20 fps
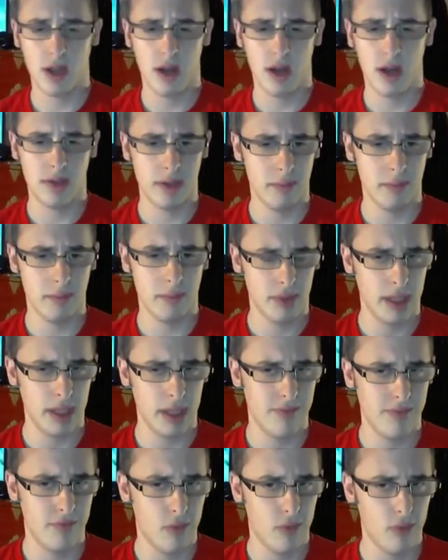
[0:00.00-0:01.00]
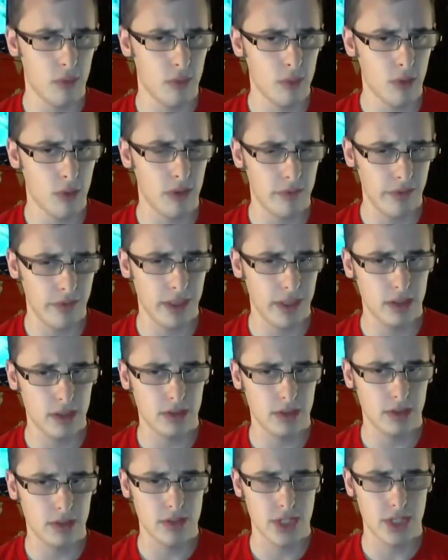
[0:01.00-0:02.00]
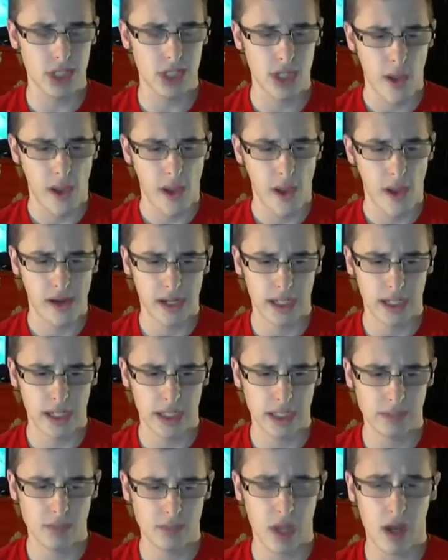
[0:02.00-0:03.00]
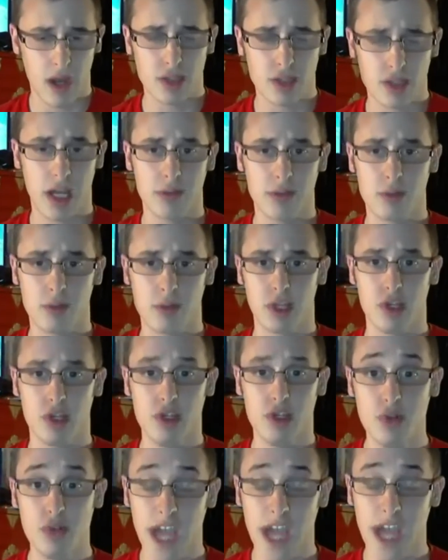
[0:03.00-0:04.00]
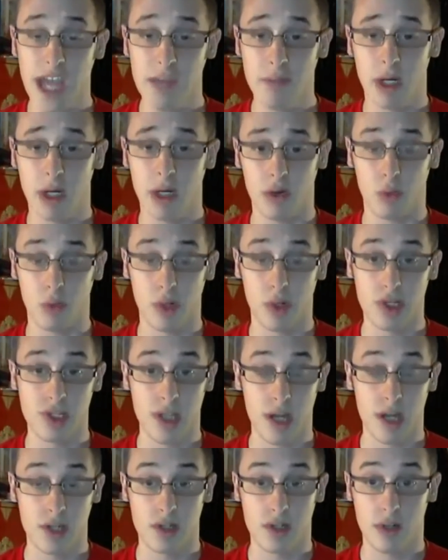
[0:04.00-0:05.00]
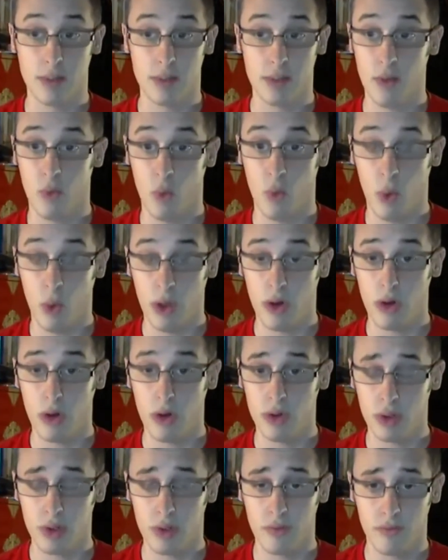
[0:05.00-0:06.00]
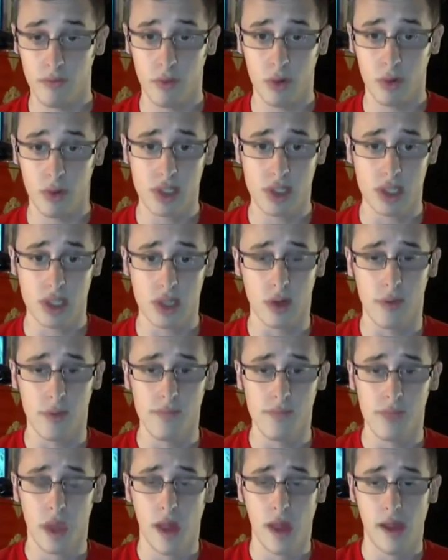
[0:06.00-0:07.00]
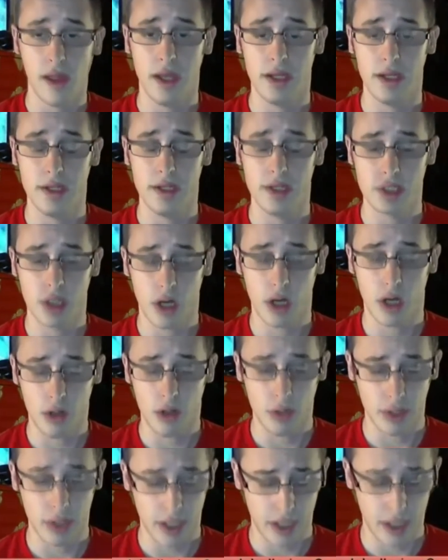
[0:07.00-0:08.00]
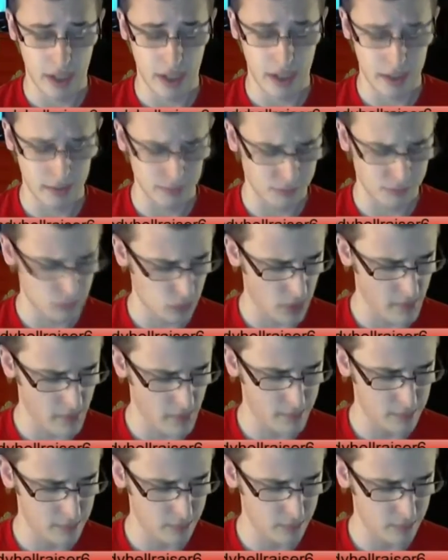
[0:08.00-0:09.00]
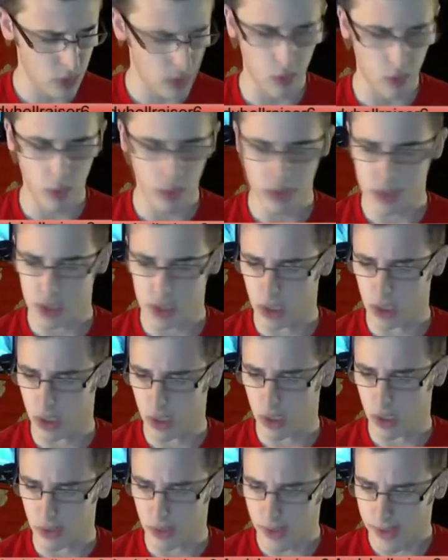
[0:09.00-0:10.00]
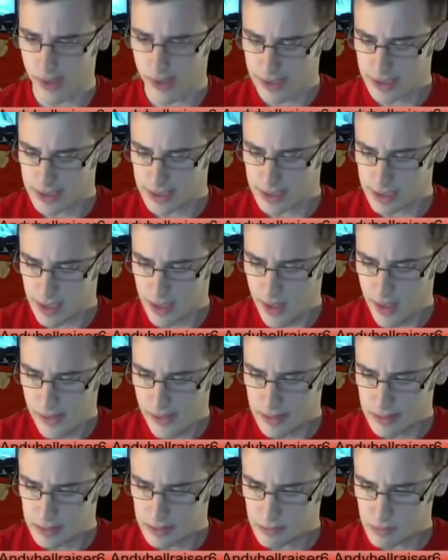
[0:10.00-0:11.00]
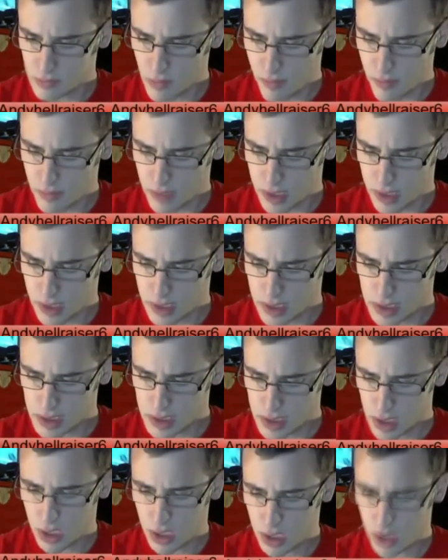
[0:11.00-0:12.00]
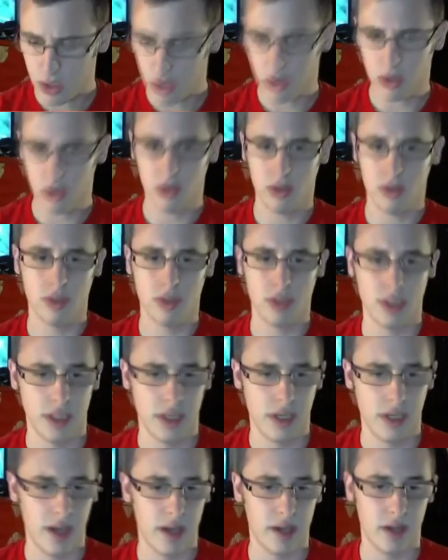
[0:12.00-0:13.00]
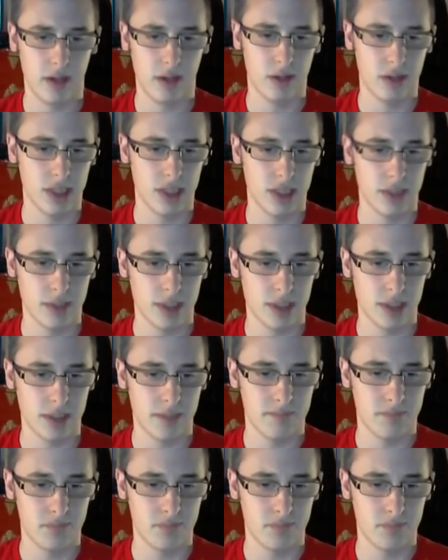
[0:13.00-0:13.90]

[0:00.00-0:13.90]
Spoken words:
I believe 4 more vehicles. It also comes with a new game mode, which is actually going to be real looking forward to. It is called, what is it called? It is called, I had it looked up too.